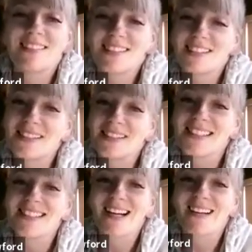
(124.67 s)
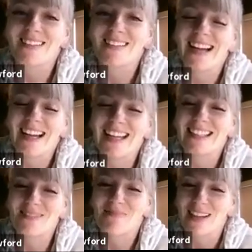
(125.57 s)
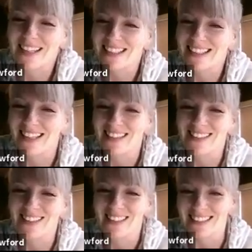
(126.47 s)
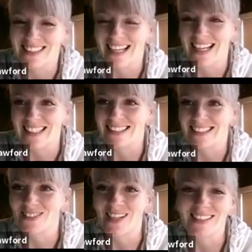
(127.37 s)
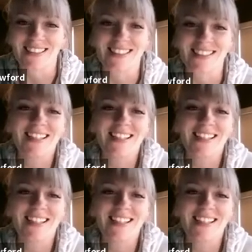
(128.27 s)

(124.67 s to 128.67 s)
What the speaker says: See, this is how I had to break it down so I did not get distracted.